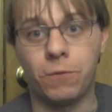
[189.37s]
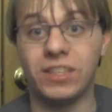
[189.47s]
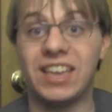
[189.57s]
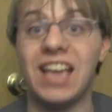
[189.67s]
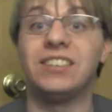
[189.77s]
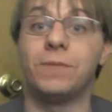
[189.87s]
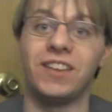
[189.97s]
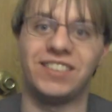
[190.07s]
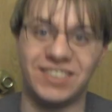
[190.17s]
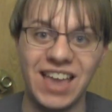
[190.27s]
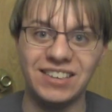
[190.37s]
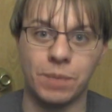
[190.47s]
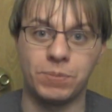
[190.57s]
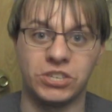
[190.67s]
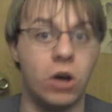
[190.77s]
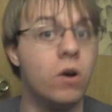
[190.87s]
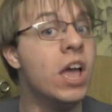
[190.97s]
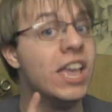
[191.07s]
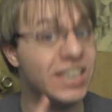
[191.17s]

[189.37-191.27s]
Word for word: for the case of today's episode,